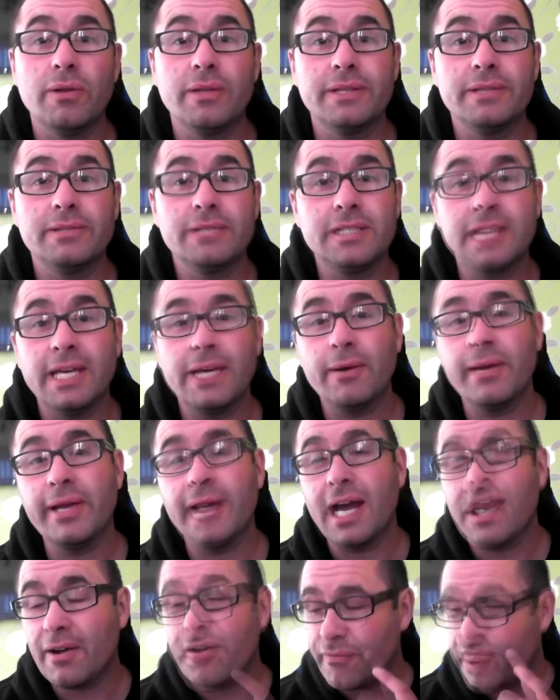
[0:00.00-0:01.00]
today we
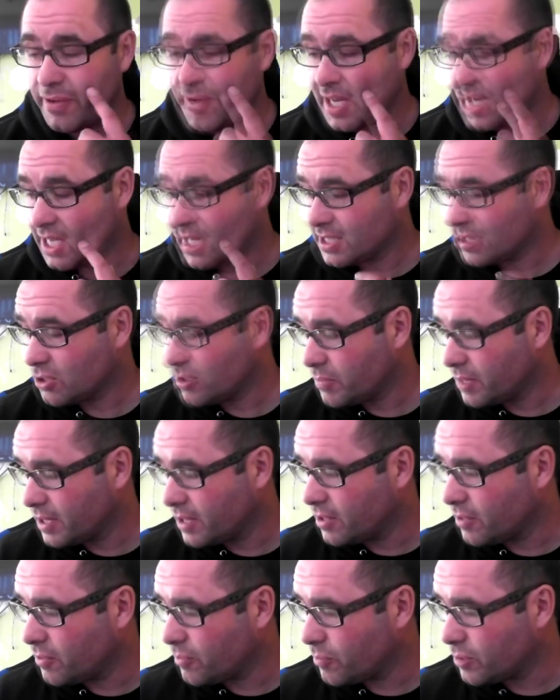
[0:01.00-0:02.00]
have something
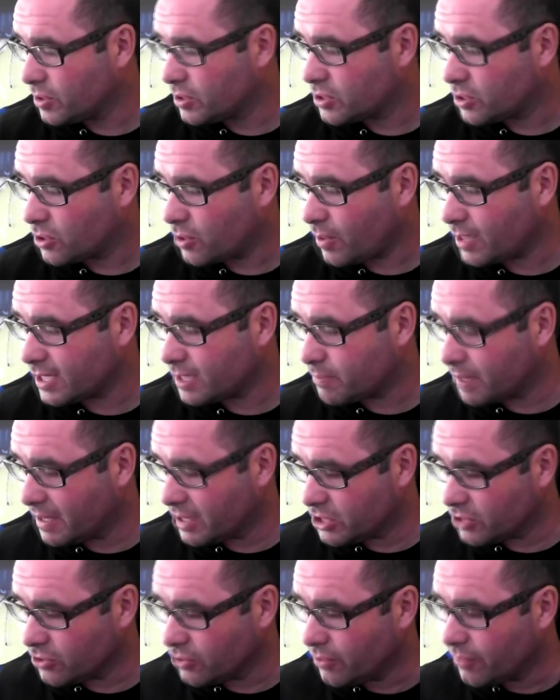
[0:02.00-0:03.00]
that was quite
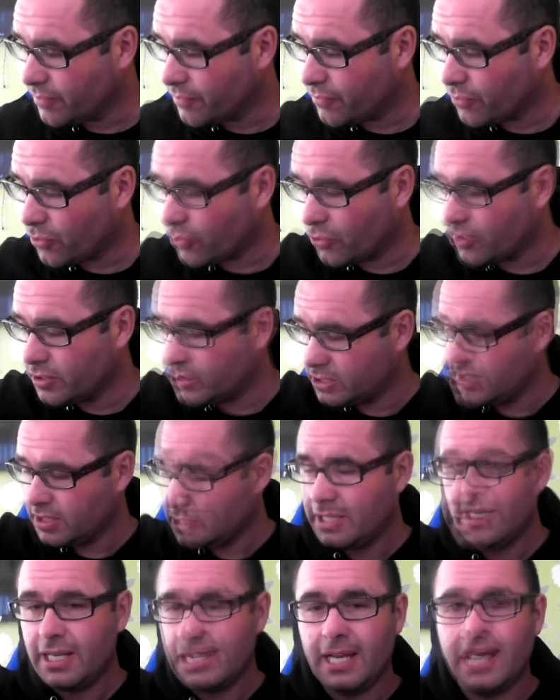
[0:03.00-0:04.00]
special for us.
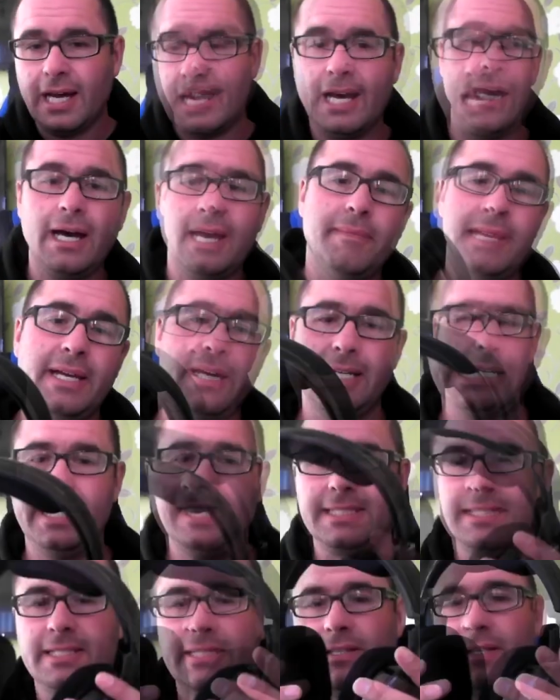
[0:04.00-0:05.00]
It
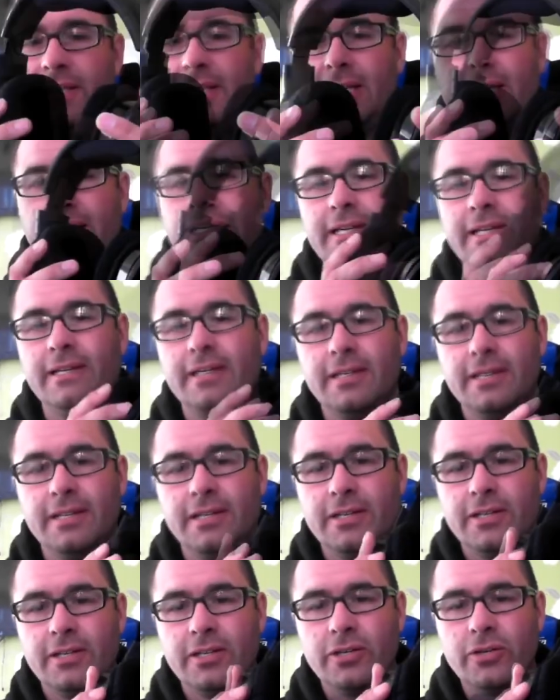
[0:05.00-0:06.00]
is the
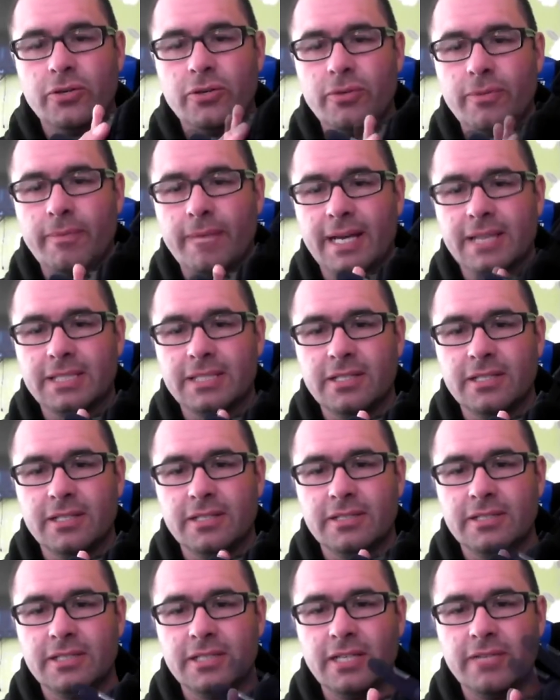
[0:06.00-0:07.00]
Cooler Master
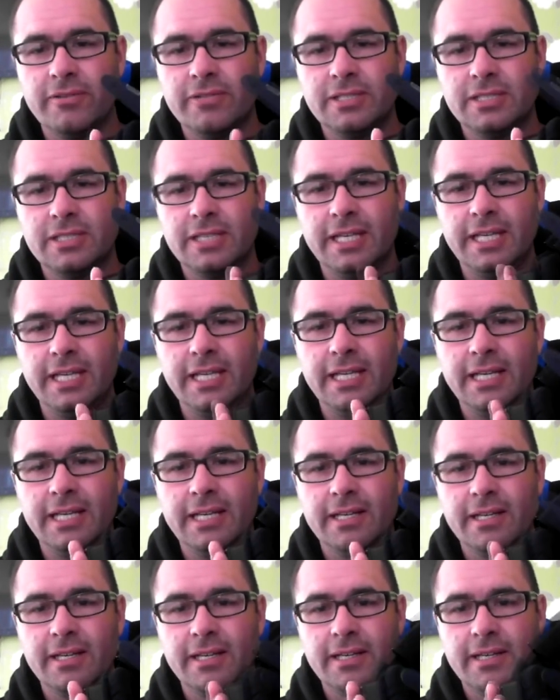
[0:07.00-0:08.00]
Sirus-C
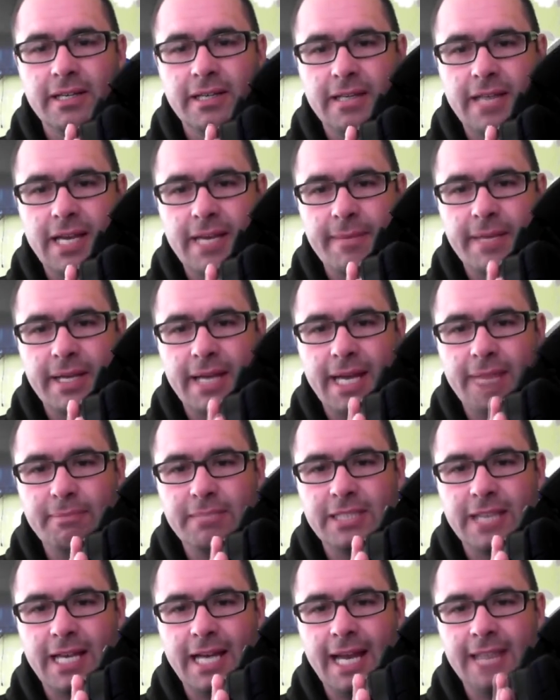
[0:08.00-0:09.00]
gaming
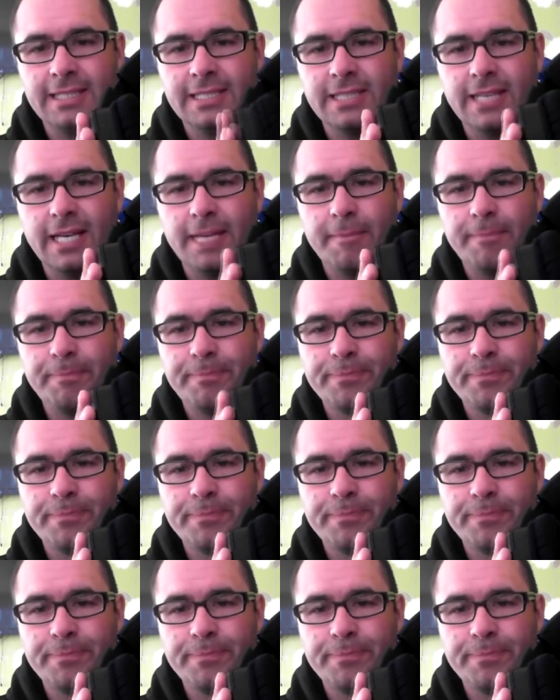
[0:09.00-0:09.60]
headset.